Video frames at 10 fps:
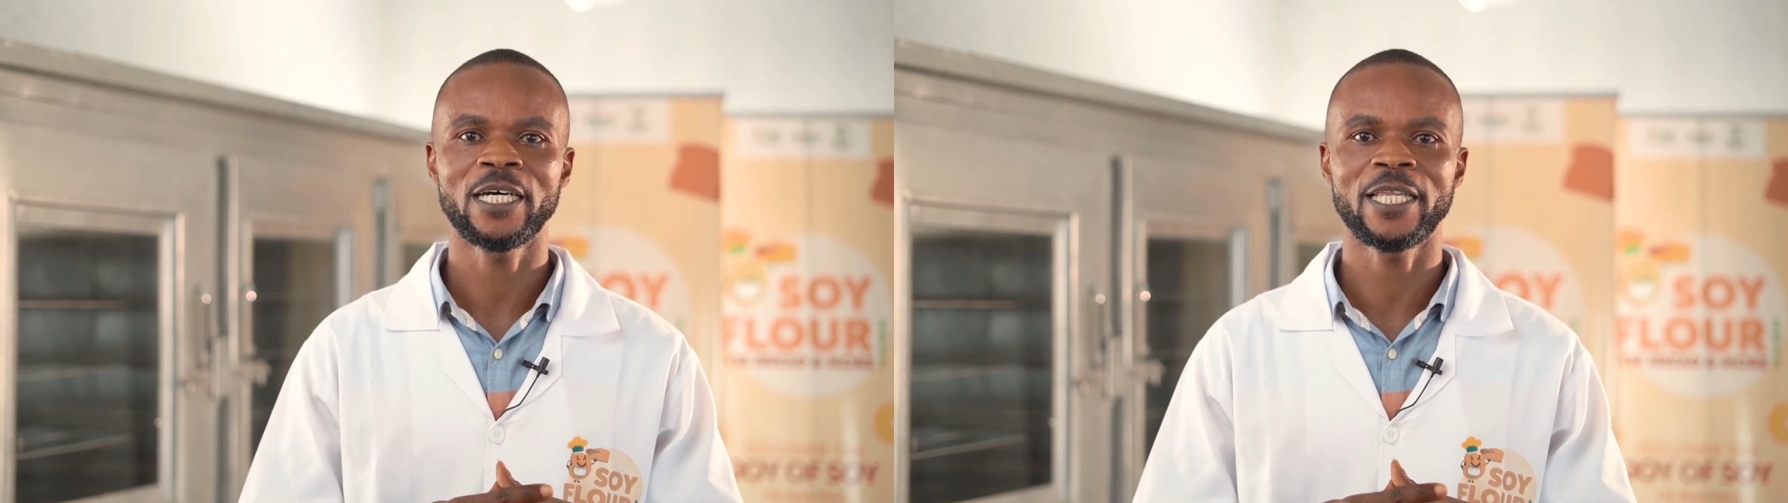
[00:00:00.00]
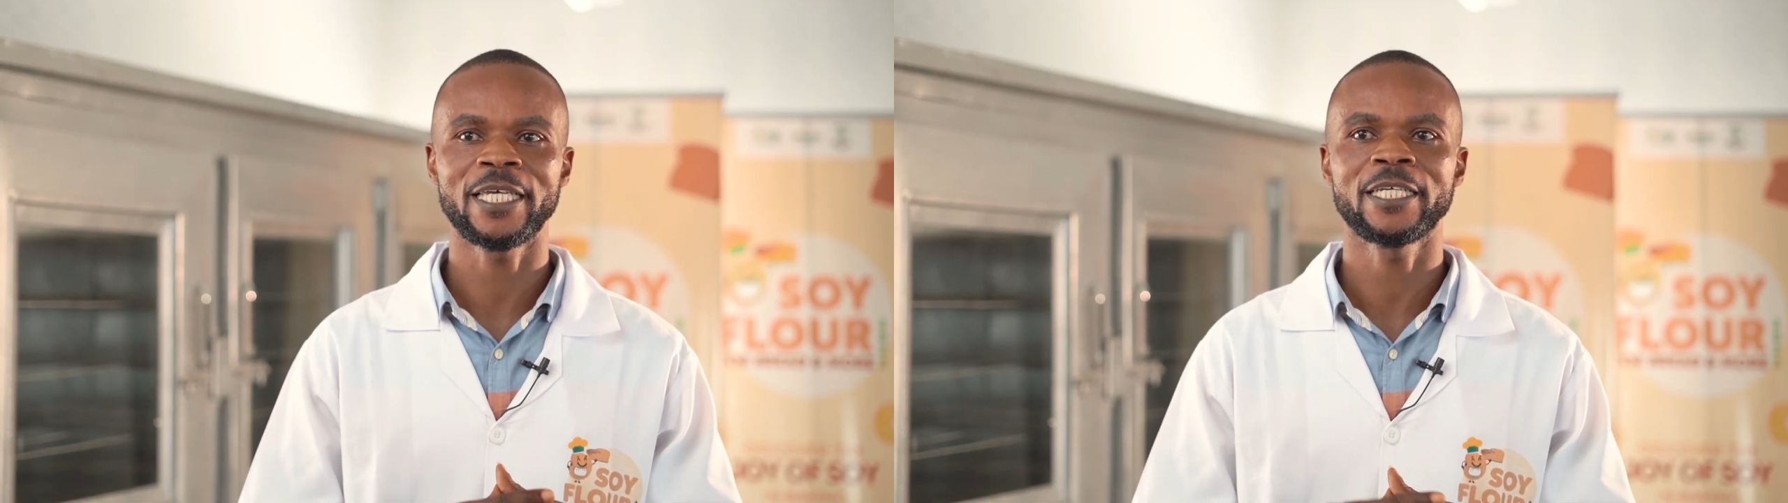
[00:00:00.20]

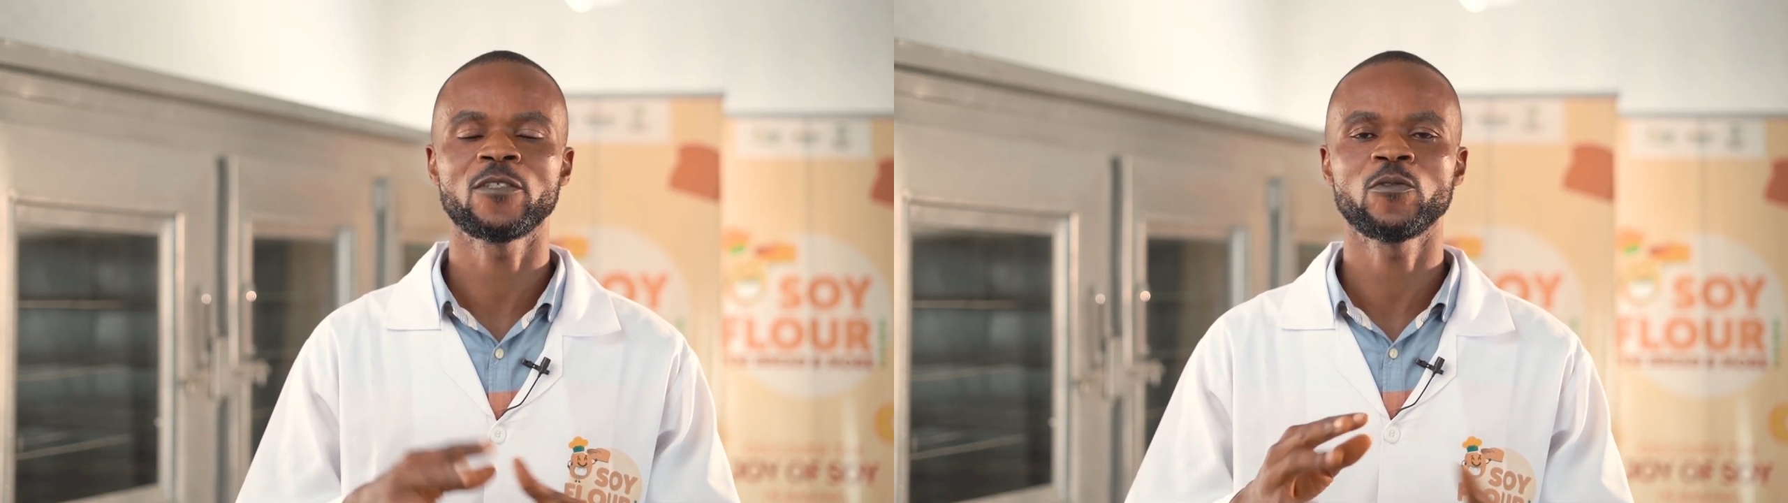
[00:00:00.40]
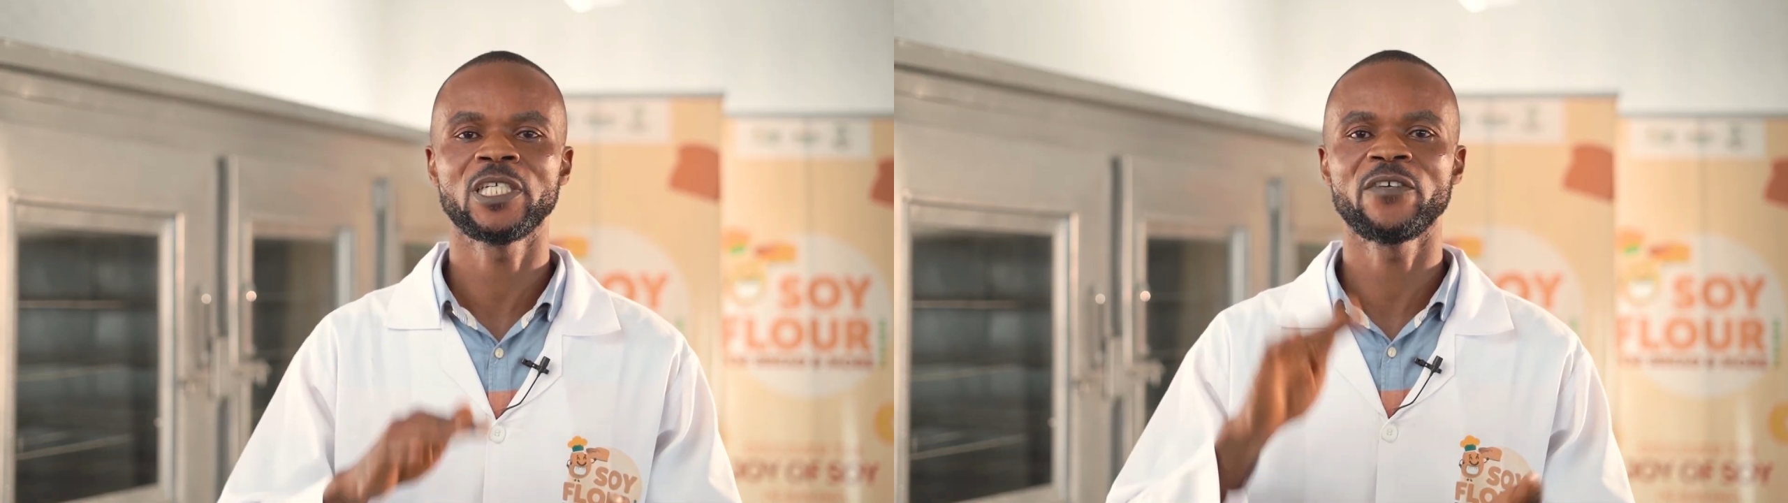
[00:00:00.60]
I think
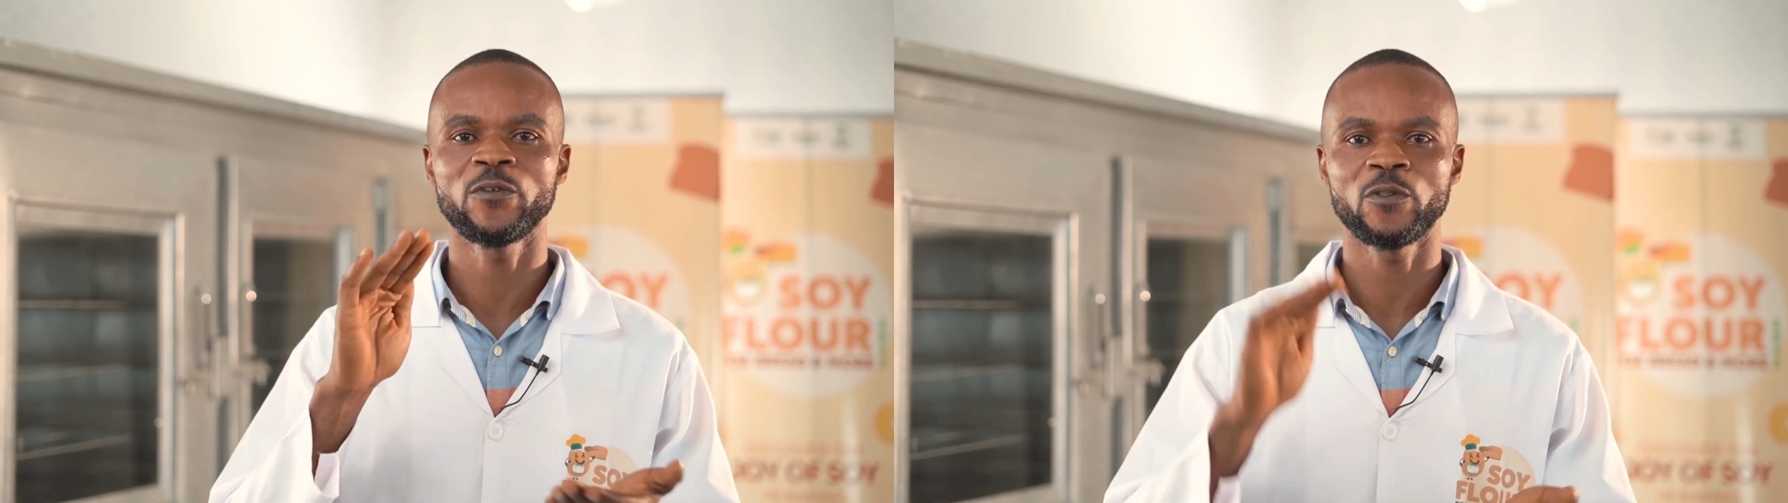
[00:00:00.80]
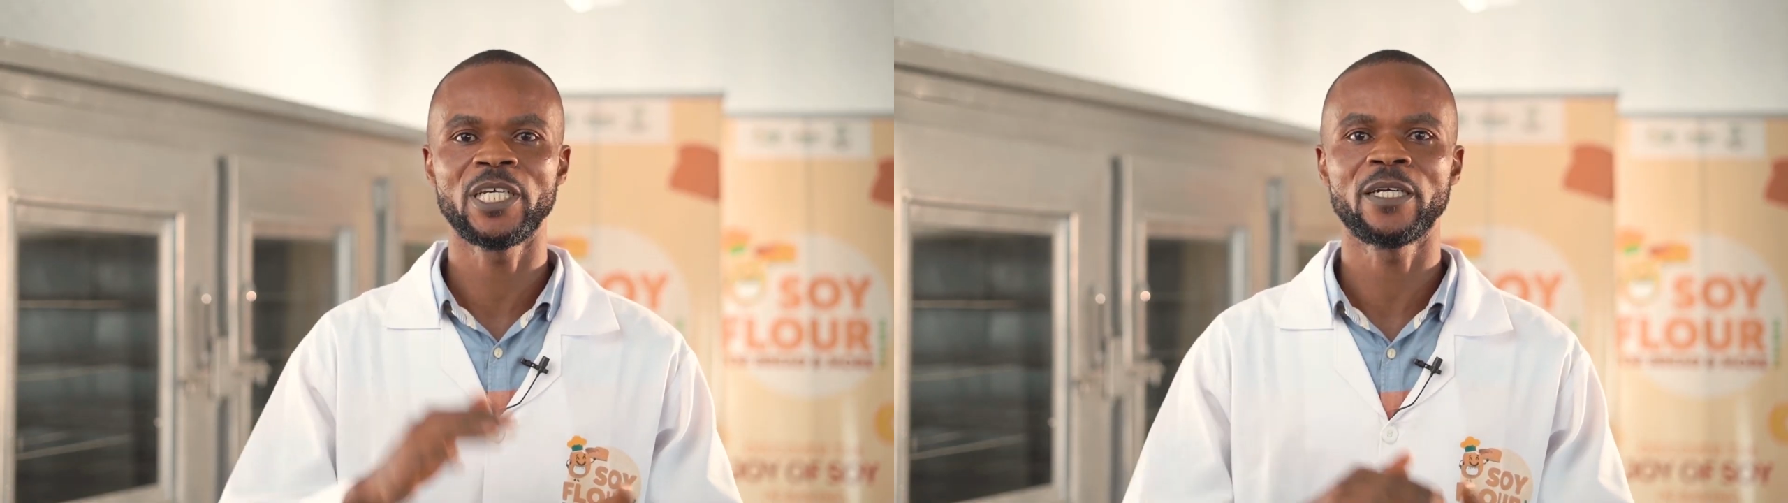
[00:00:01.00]
it will give
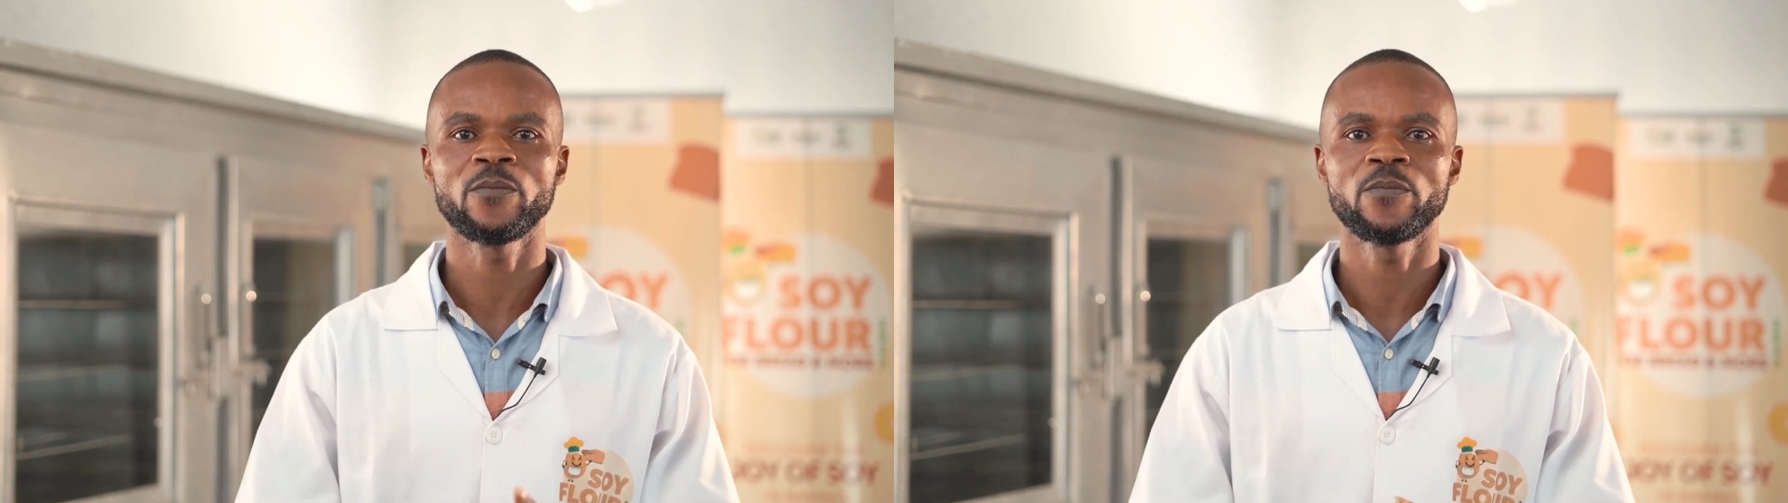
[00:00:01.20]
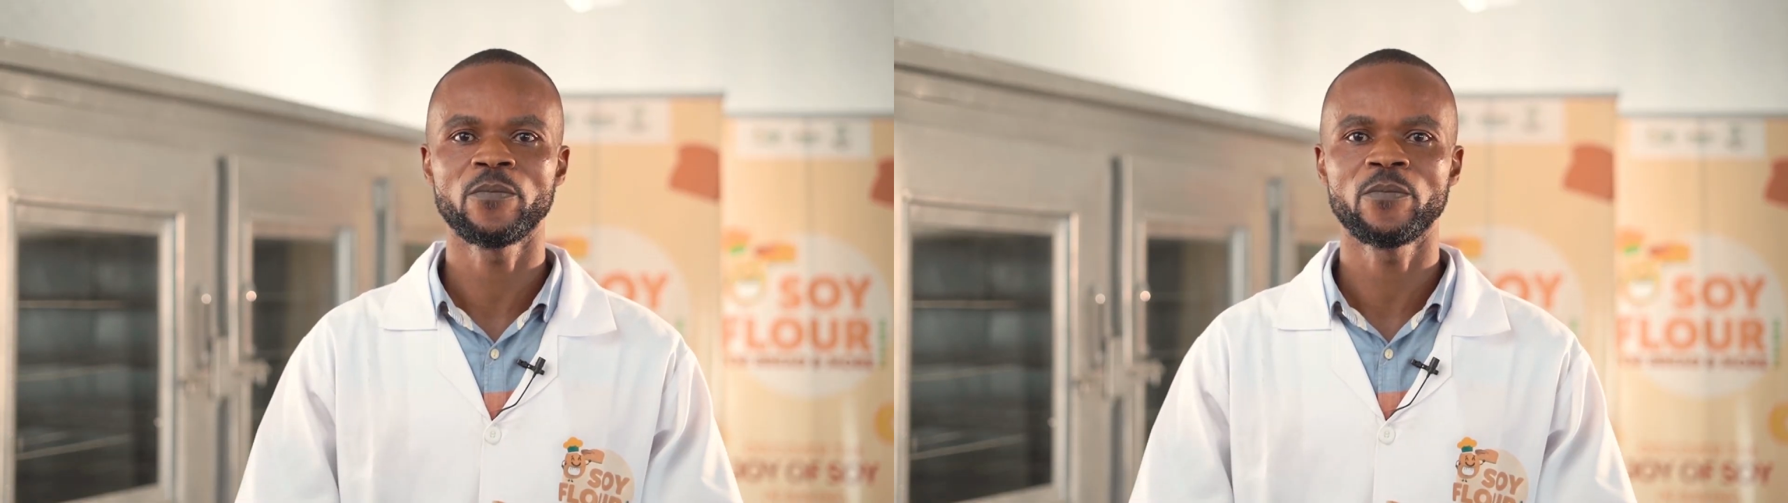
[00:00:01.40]
you the